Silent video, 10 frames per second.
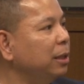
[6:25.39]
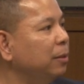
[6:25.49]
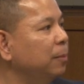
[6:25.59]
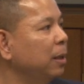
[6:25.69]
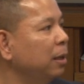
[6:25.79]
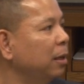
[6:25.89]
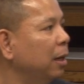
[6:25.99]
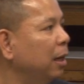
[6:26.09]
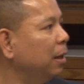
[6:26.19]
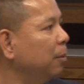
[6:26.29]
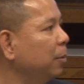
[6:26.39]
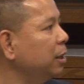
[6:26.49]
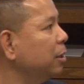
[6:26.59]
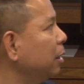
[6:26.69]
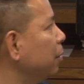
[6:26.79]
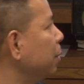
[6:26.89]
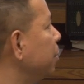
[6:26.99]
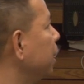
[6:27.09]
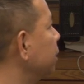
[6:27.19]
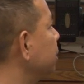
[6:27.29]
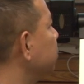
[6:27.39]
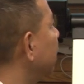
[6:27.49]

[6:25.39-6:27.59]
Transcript: So I uh, want to share that with you guys as